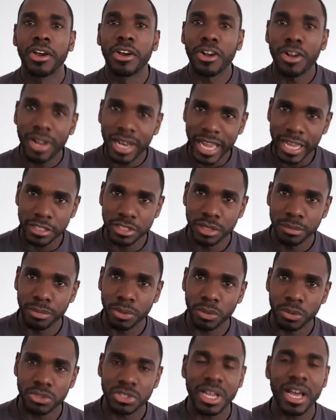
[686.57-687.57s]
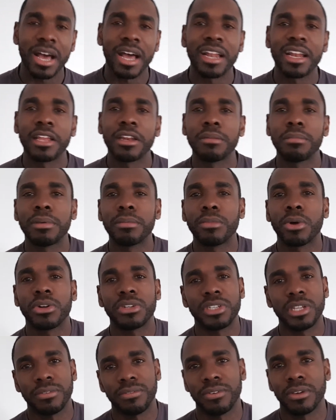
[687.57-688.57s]
Collectibles are a little bit more
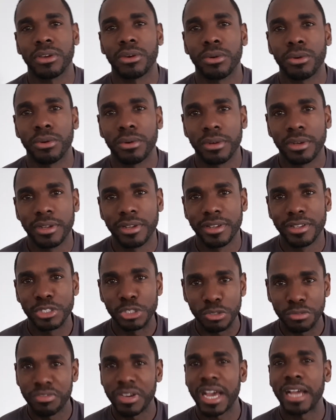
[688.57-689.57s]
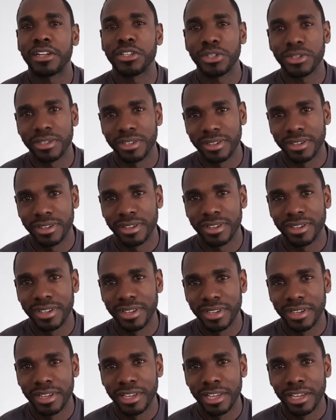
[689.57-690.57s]
difficult to value
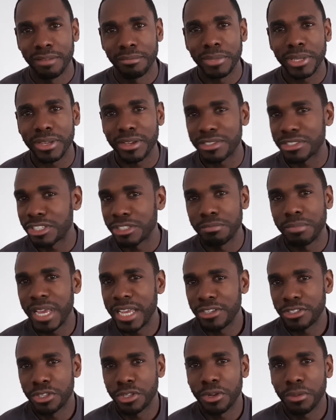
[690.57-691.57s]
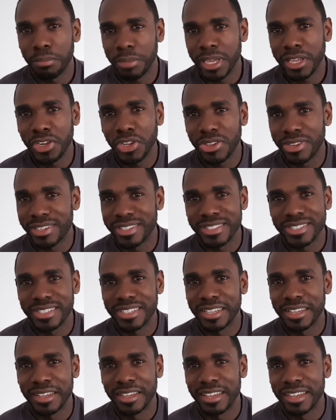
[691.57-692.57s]
because it's based on opinions.
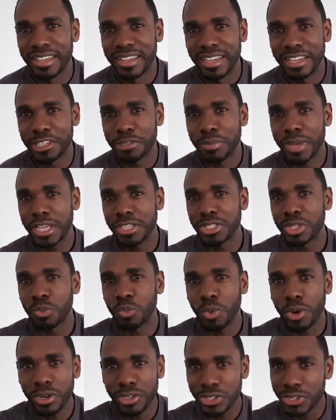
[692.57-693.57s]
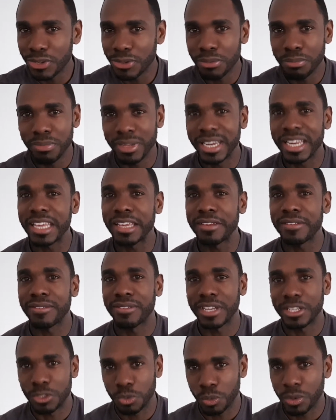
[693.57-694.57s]
It's based on what you believe
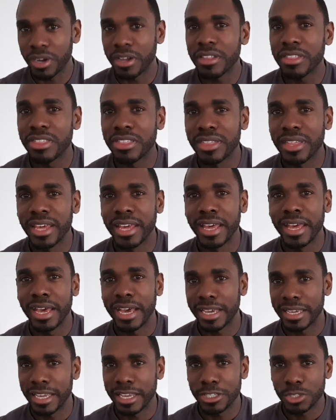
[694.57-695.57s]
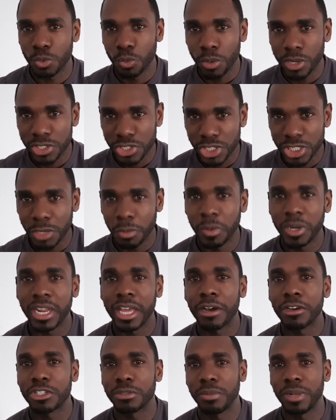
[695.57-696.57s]
is worth against what someone
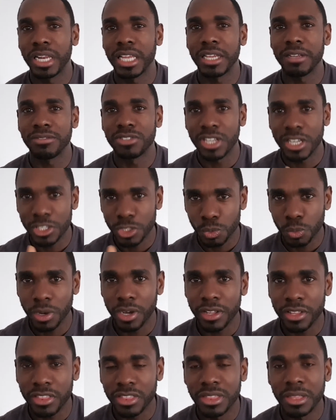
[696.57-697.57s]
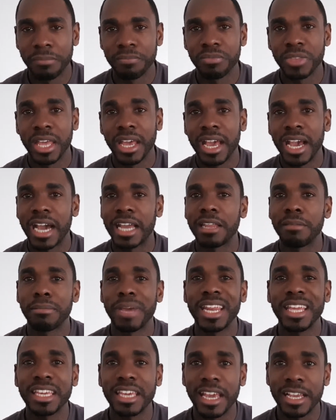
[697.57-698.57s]
else believes it's worth. And in
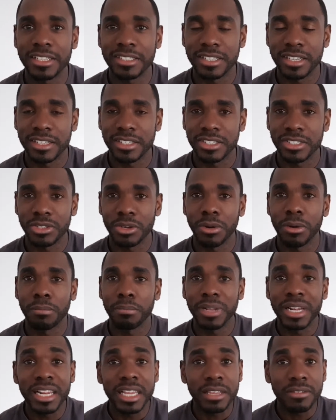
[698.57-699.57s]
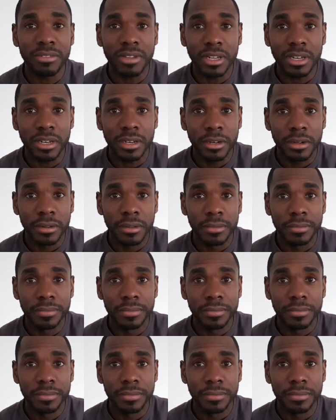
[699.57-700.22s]
many cases, you're believing